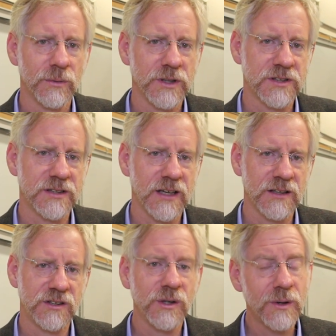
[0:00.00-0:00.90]
which
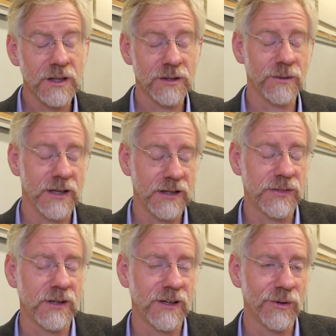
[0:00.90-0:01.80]
says you can do
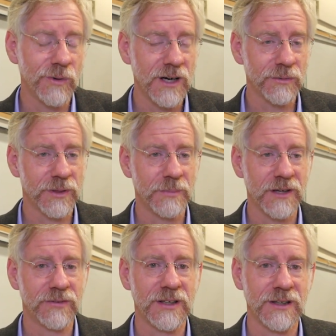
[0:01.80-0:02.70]
anything you want with
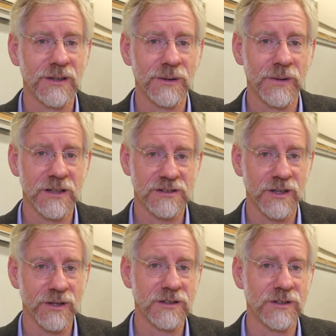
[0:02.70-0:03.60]
my video as
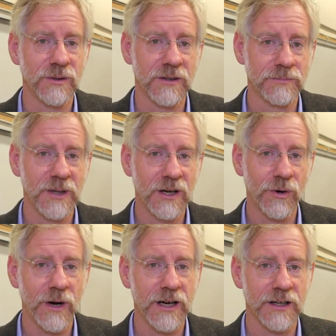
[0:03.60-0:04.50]
long as you give me
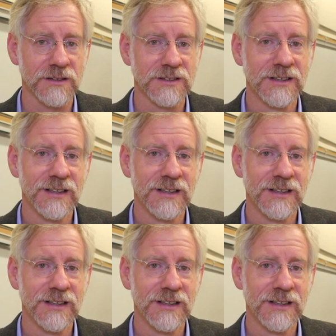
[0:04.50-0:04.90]
credit.